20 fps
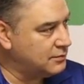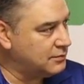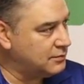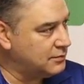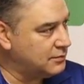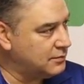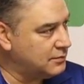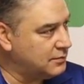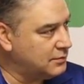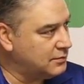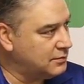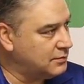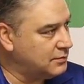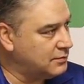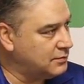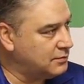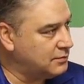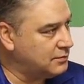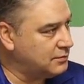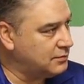
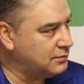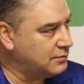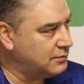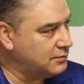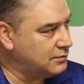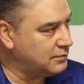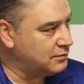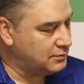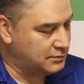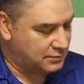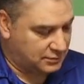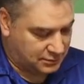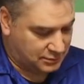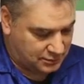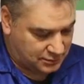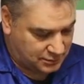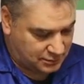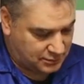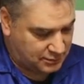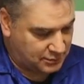
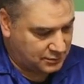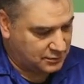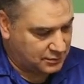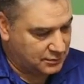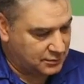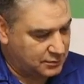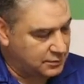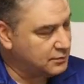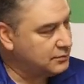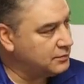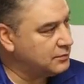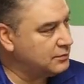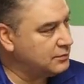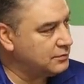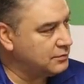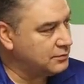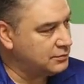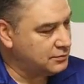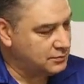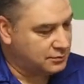
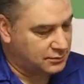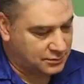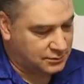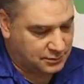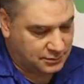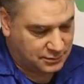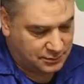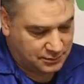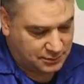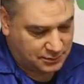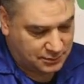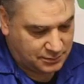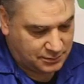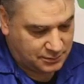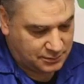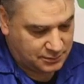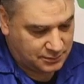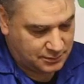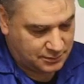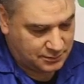
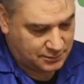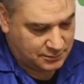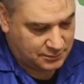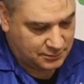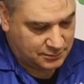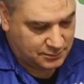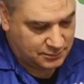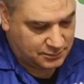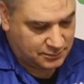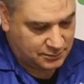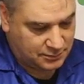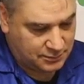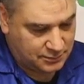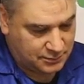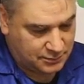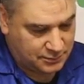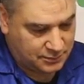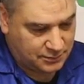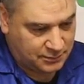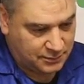
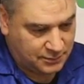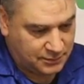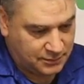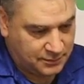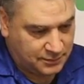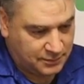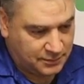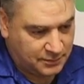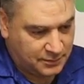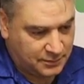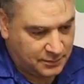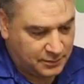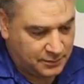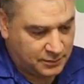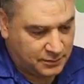No words are spoken by the person on screen.